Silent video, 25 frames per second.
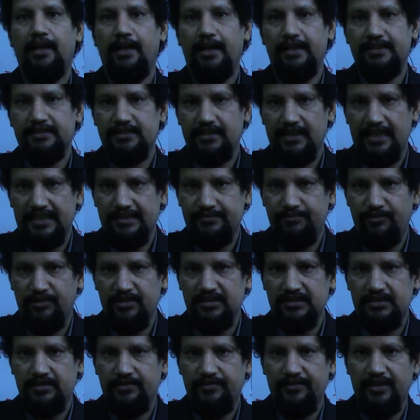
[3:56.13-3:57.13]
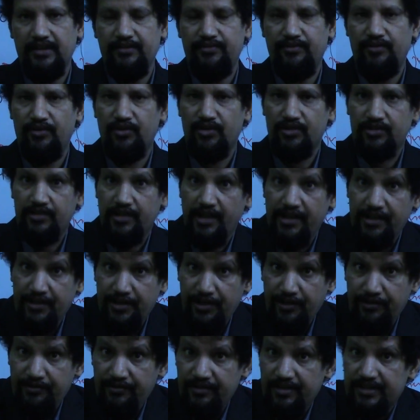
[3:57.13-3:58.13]
is responsible for
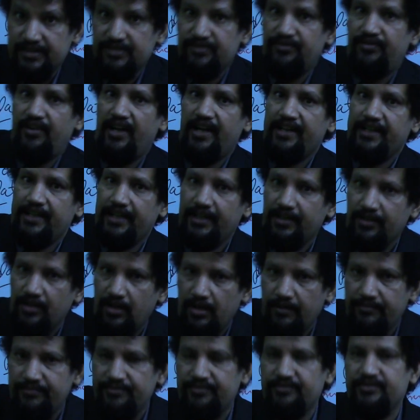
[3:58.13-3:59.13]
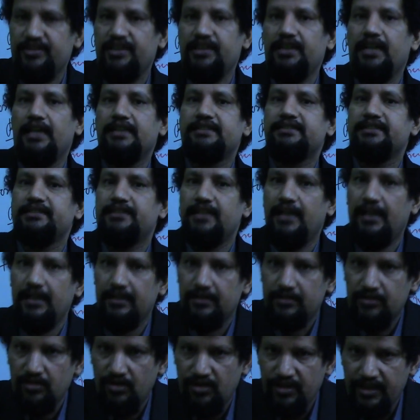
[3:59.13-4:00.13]
continuous firing of the
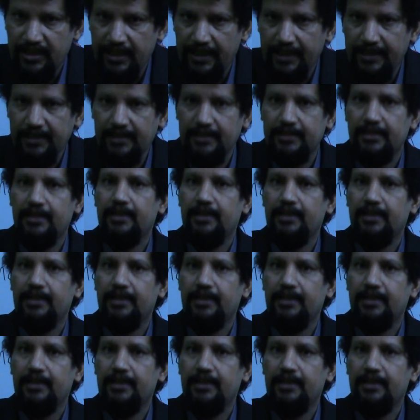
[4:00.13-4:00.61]
acetylcholine